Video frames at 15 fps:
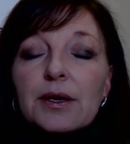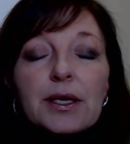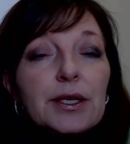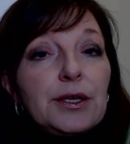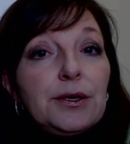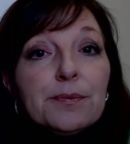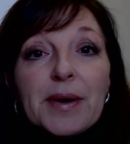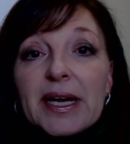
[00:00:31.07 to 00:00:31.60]

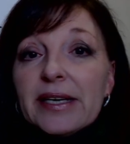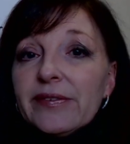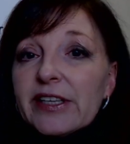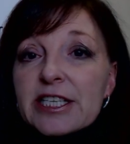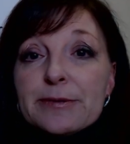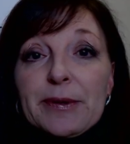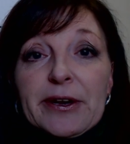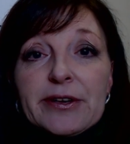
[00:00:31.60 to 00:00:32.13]
You might have
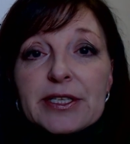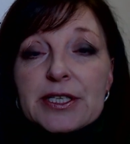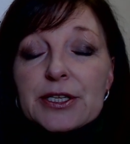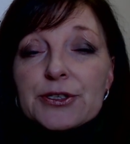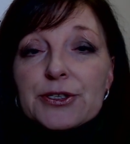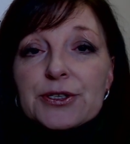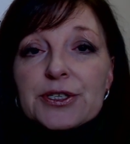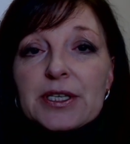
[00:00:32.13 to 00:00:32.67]
experienced
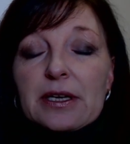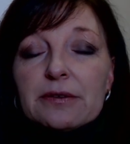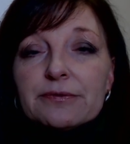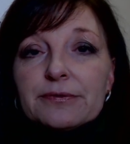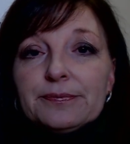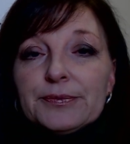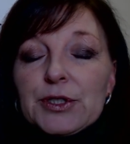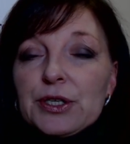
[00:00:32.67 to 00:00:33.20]
this yourself.
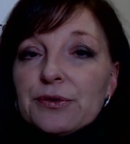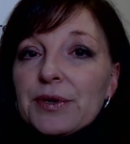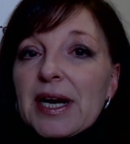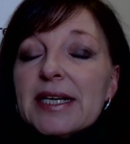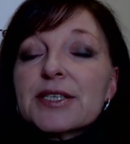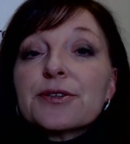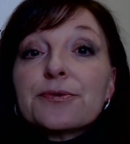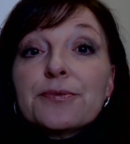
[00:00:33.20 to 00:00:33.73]
You
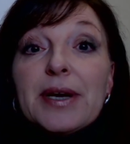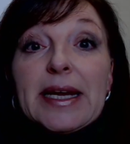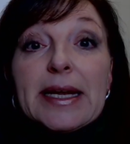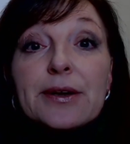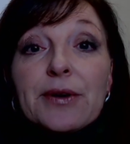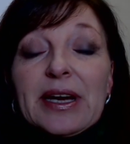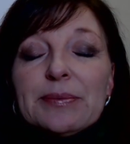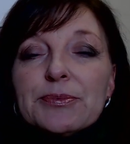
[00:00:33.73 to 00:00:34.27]
write a really
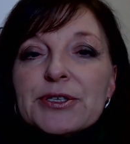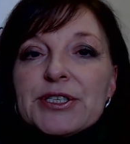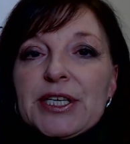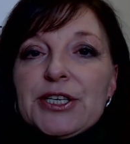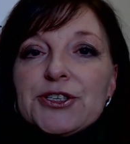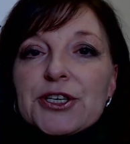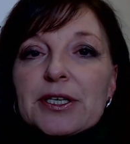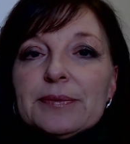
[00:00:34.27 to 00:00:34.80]
great
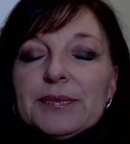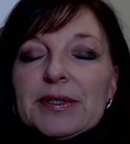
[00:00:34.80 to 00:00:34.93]
procedure,